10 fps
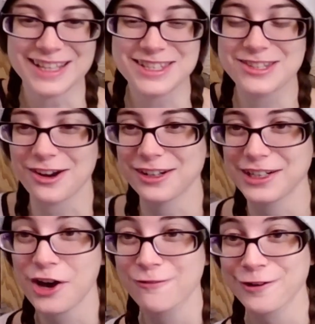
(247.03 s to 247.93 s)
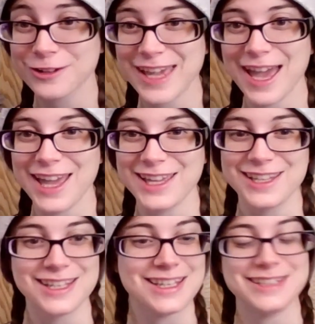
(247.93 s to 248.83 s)
It started off okay.
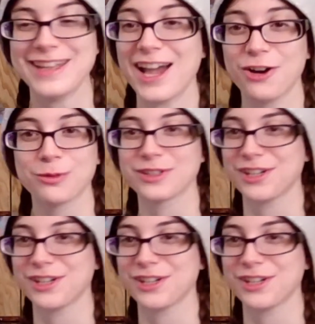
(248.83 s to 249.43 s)
Now